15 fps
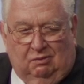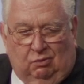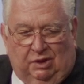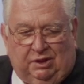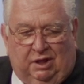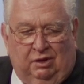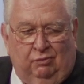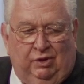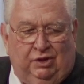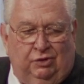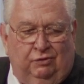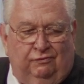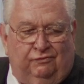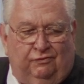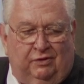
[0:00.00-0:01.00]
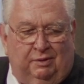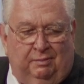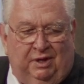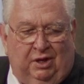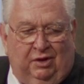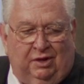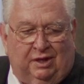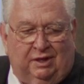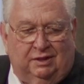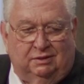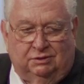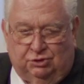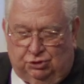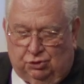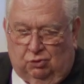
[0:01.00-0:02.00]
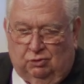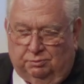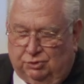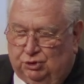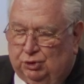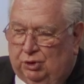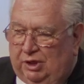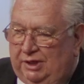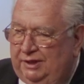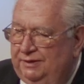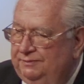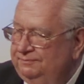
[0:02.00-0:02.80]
What can we do for America? Show them joy.